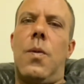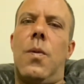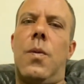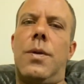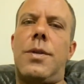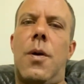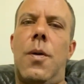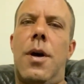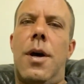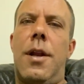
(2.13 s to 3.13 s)
What's
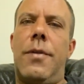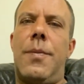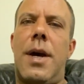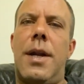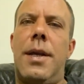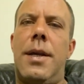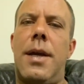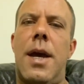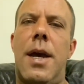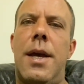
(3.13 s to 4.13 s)
going on,
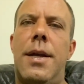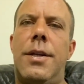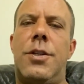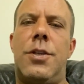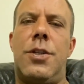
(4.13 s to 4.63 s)
everybody? I